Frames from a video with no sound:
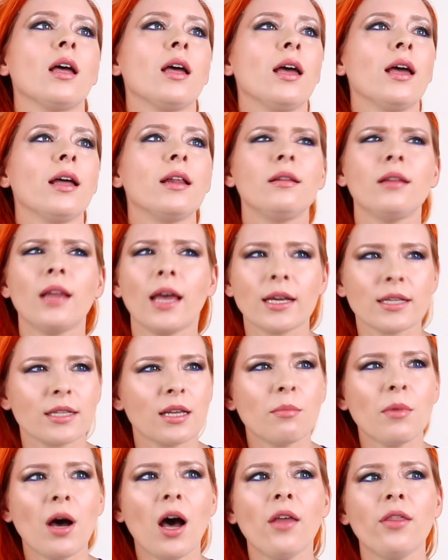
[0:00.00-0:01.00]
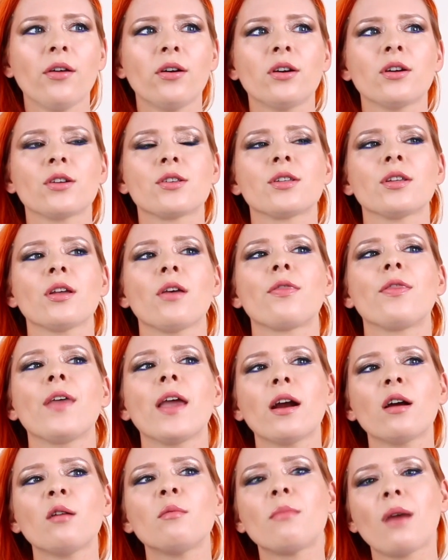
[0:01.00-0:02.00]
and like some others,
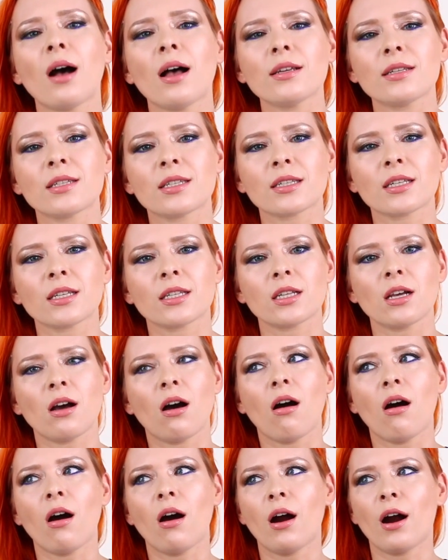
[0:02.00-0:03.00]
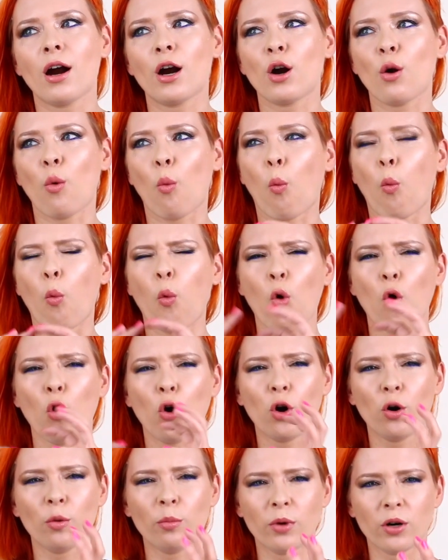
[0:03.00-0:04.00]
their musks are
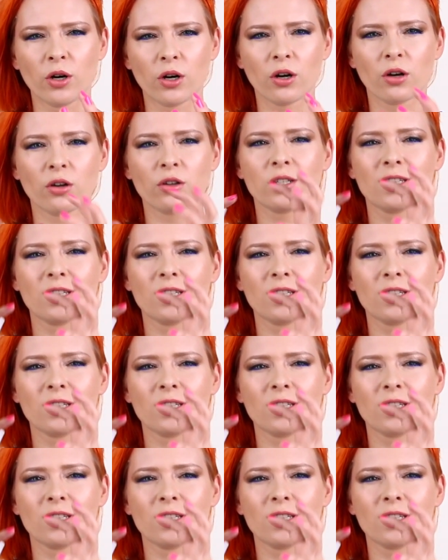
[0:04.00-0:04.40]
warmer,